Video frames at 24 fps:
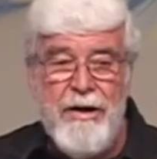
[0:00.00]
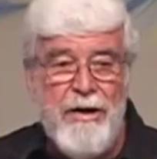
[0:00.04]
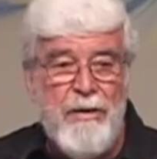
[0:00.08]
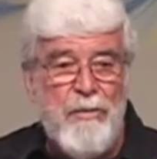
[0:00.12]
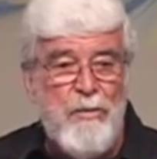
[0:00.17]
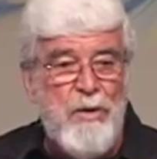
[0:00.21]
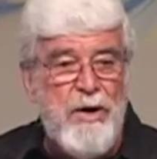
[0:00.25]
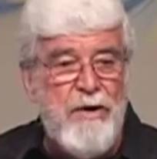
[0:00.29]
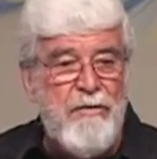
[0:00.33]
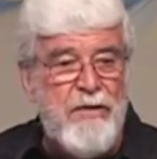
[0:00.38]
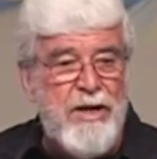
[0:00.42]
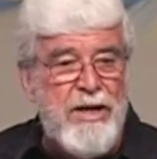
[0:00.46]

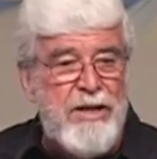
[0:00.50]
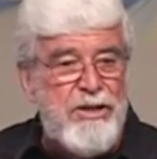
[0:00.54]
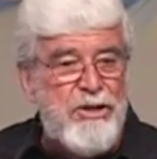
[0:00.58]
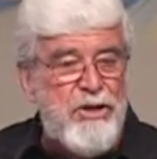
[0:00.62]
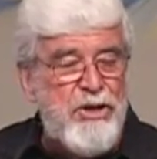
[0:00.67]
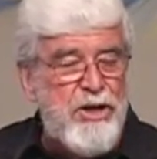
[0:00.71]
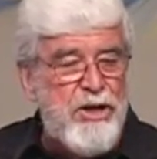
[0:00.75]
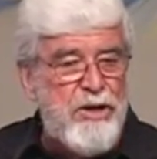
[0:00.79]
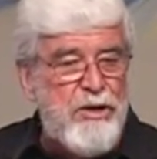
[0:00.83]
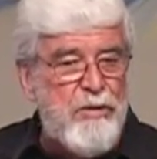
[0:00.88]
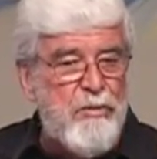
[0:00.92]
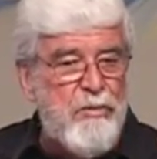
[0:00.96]
We've
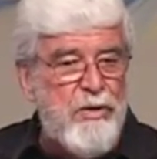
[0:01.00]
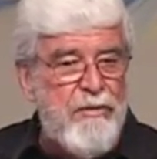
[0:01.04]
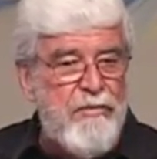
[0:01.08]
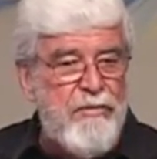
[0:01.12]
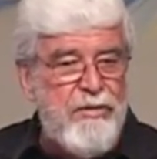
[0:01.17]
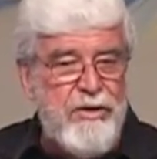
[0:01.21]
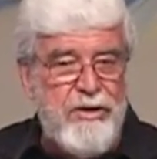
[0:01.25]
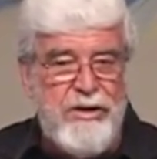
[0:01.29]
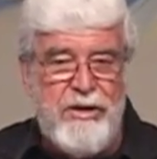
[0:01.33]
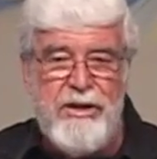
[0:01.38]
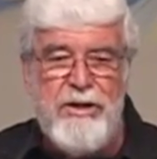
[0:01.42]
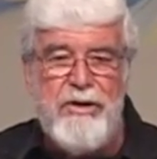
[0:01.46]

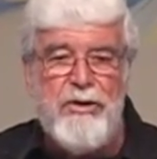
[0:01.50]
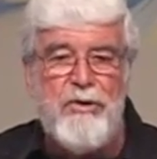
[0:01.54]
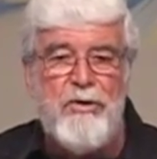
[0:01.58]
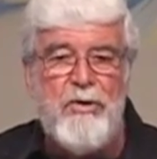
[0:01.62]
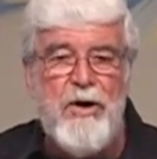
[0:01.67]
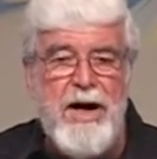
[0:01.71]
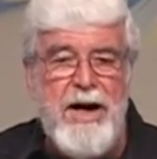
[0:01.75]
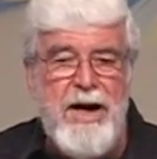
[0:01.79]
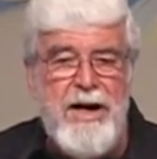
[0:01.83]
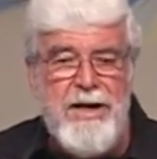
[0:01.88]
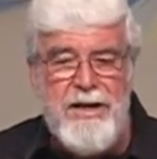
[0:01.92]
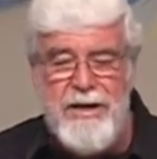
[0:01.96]
just
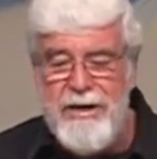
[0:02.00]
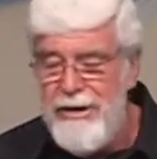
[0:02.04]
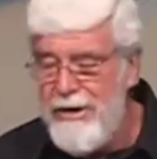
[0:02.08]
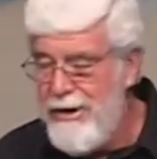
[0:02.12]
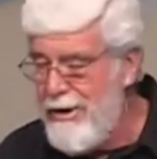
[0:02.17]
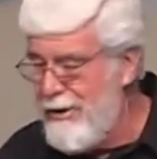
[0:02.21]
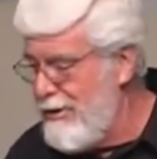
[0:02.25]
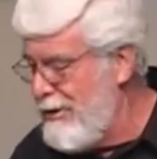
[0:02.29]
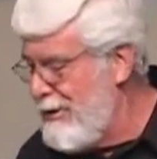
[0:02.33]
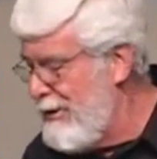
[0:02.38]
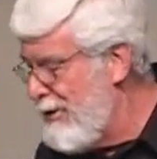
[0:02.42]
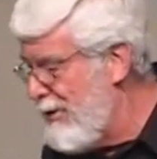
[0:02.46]
ingrained in
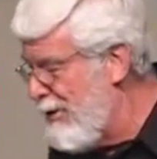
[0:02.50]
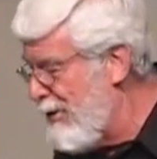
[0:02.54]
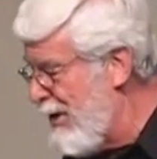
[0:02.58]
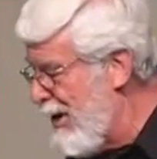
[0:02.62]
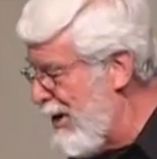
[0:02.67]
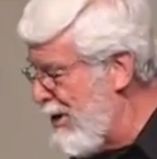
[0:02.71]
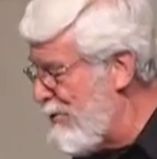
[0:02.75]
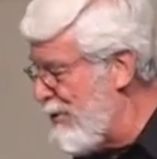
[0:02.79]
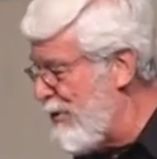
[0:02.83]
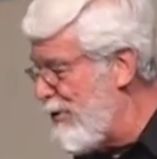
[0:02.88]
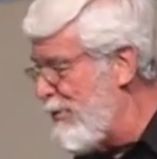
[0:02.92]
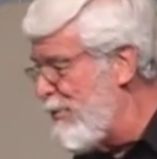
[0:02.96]
our
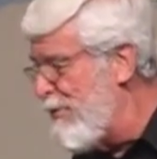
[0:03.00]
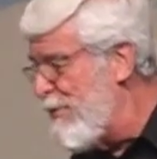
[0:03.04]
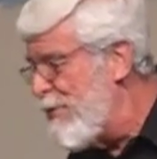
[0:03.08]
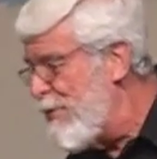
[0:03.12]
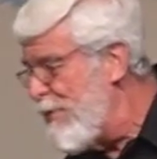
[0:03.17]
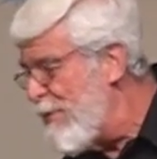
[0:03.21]
language.